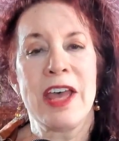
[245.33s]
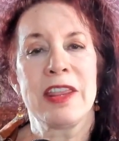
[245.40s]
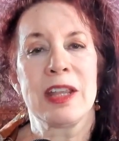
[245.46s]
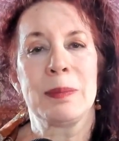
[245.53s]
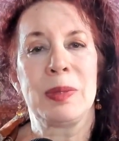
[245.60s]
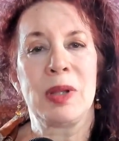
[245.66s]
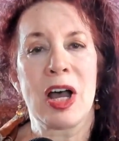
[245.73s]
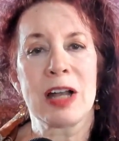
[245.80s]
The
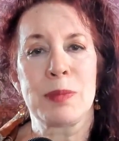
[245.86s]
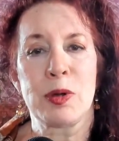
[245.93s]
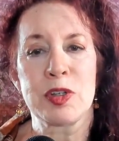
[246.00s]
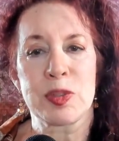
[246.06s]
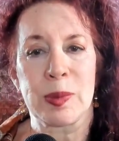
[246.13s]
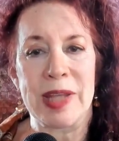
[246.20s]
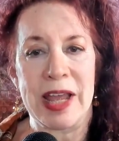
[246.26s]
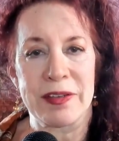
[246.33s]
blog
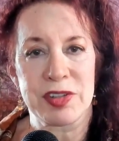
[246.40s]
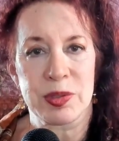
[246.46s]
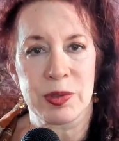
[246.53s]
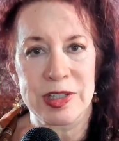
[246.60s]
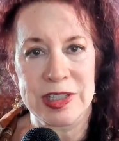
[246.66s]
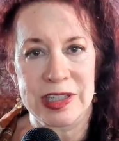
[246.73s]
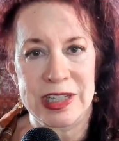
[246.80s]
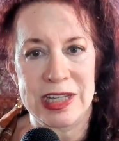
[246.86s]
post will have
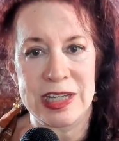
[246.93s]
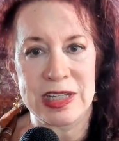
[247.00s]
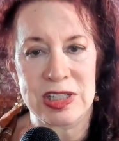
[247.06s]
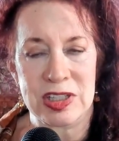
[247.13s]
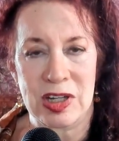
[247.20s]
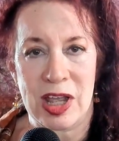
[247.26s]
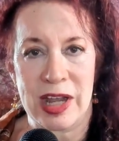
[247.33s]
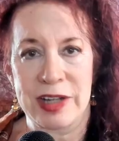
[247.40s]
certain key
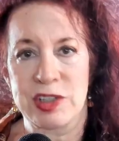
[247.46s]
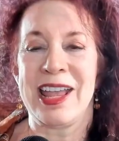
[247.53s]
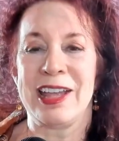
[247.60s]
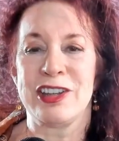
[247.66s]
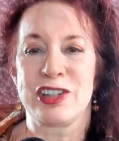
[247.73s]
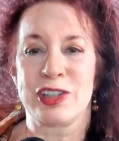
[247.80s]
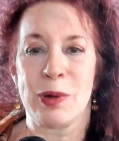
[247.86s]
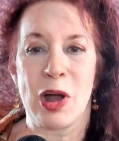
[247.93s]
slides.
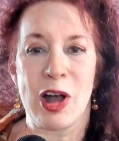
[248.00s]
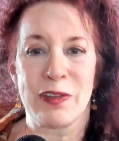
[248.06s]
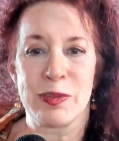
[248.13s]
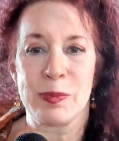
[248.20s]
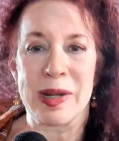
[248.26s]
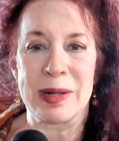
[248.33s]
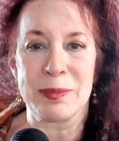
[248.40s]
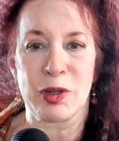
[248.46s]
So
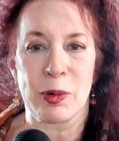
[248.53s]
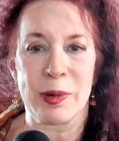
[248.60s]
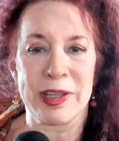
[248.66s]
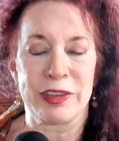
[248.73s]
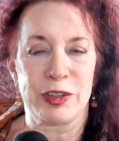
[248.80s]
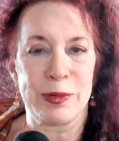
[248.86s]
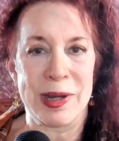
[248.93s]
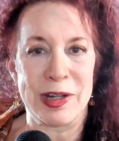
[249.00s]
often when I'm going
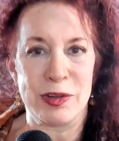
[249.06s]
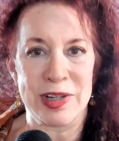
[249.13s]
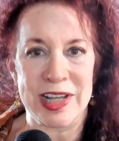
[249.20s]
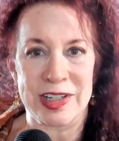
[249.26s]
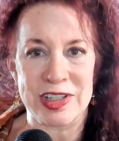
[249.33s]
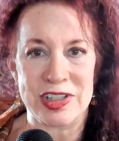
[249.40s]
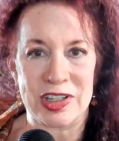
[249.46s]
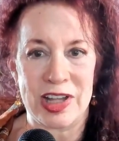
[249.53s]
through and you
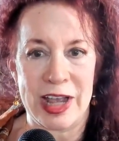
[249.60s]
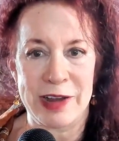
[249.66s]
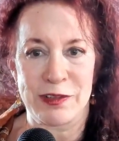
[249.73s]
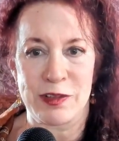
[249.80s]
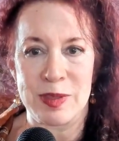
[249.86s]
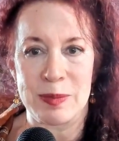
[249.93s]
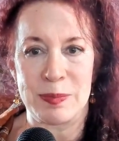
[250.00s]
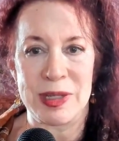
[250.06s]
get a slide
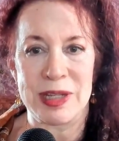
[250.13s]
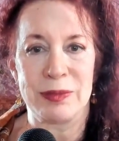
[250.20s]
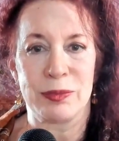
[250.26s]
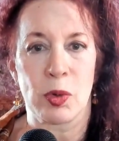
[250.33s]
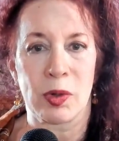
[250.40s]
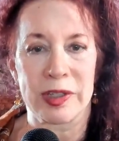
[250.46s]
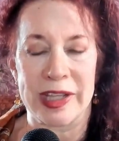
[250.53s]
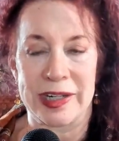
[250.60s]
from the
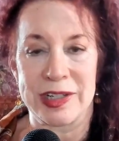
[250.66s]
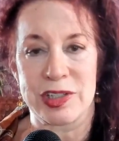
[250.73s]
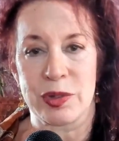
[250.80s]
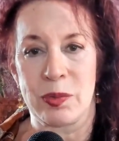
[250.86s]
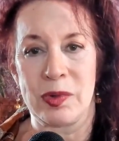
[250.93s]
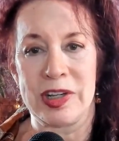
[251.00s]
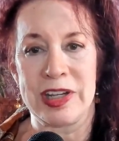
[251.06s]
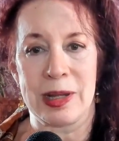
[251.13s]
B-roll and it's
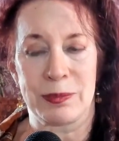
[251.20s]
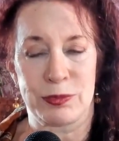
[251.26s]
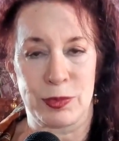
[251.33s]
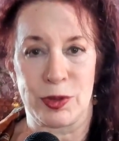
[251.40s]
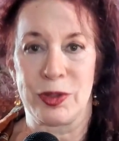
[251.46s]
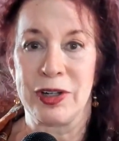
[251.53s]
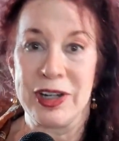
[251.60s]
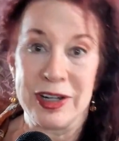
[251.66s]
only up
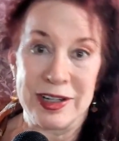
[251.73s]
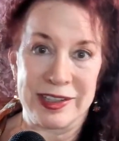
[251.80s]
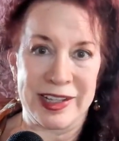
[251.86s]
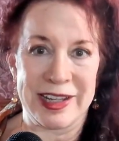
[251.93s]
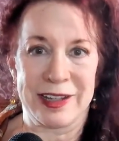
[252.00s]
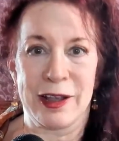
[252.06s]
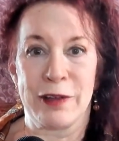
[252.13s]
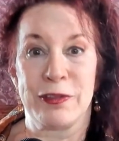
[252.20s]
for
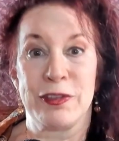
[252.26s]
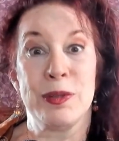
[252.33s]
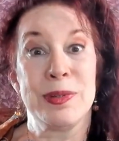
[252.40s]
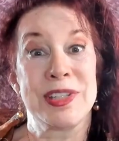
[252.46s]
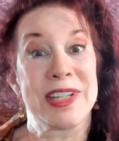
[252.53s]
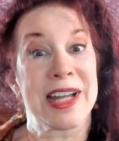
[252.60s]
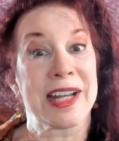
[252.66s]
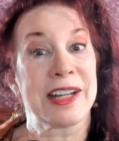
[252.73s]
like a few
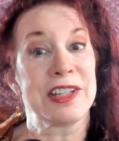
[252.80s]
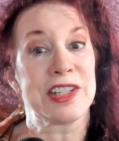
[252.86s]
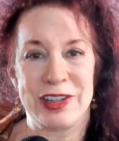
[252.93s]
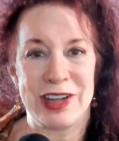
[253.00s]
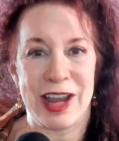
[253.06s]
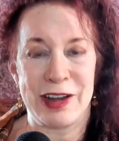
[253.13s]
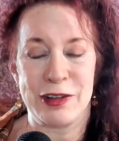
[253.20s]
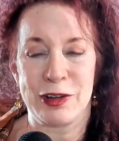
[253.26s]
seconds
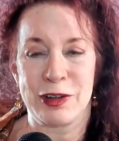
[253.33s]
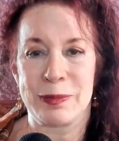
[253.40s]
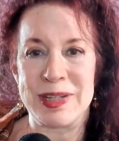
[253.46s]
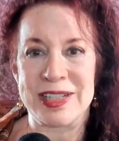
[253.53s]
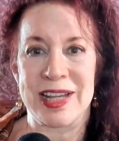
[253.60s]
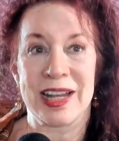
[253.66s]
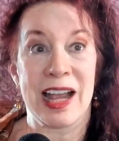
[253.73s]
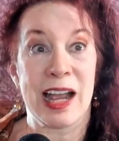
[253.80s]
and you could be
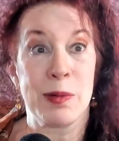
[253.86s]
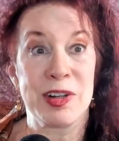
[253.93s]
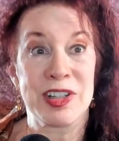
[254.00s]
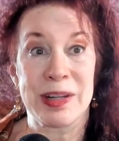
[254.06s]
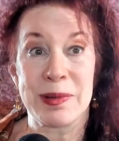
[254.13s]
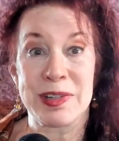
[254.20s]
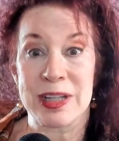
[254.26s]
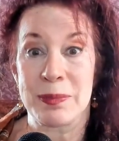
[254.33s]
saying, I wish
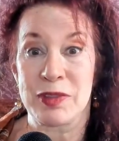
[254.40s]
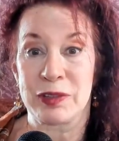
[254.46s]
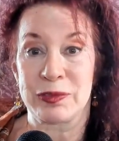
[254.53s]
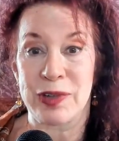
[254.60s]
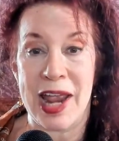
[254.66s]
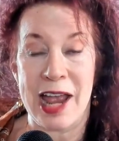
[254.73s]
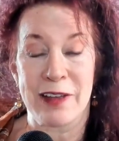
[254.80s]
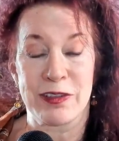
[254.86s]
that was up there
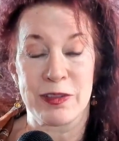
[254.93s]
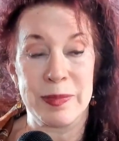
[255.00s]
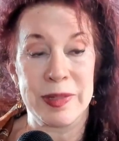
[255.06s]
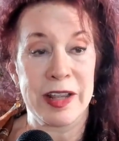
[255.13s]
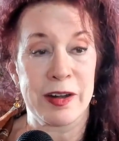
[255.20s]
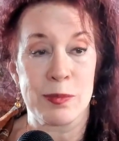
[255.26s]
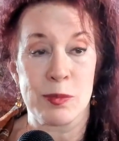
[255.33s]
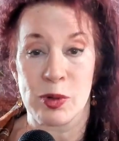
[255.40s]
for half a
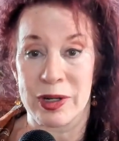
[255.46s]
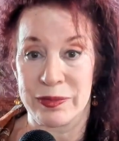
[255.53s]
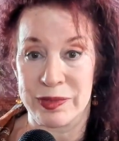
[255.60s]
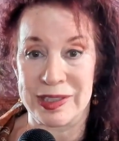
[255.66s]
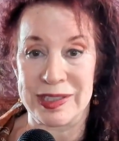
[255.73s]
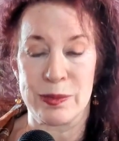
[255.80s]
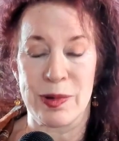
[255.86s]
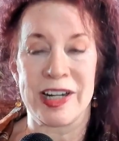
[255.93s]
minute or more. I
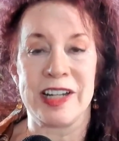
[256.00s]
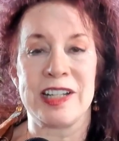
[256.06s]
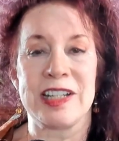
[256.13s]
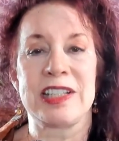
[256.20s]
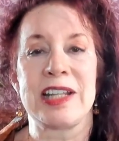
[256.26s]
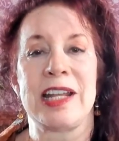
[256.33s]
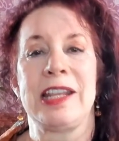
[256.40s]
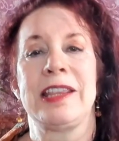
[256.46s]
really wanted to
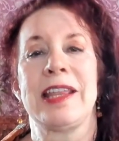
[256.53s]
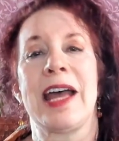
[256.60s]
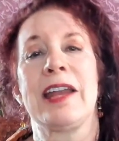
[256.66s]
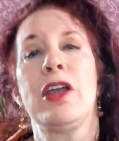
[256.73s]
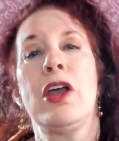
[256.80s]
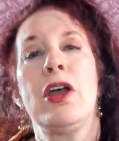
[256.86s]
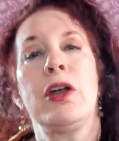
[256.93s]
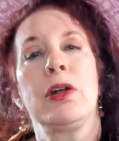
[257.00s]
study that.
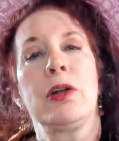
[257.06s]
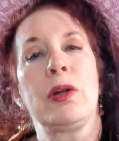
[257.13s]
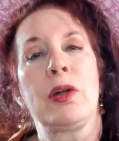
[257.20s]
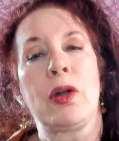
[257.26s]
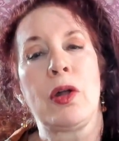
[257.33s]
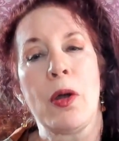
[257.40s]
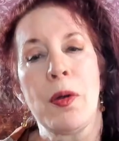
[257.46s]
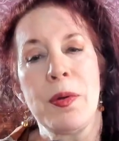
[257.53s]

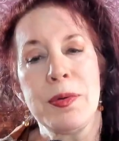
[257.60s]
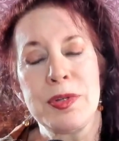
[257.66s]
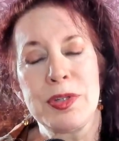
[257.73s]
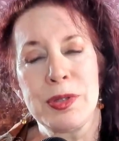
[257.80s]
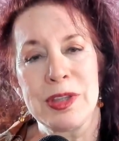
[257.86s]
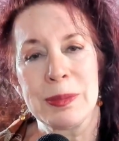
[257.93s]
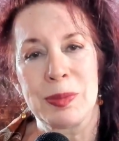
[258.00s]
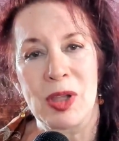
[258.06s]
Go
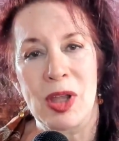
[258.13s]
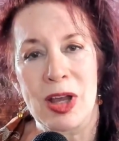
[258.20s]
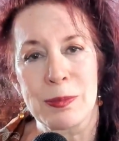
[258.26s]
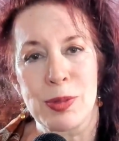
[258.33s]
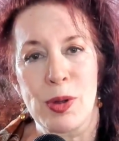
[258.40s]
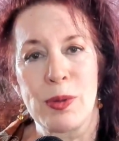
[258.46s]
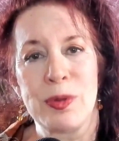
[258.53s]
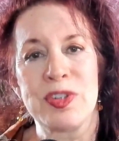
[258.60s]
to the blog
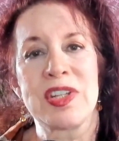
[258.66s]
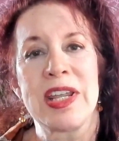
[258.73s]
post.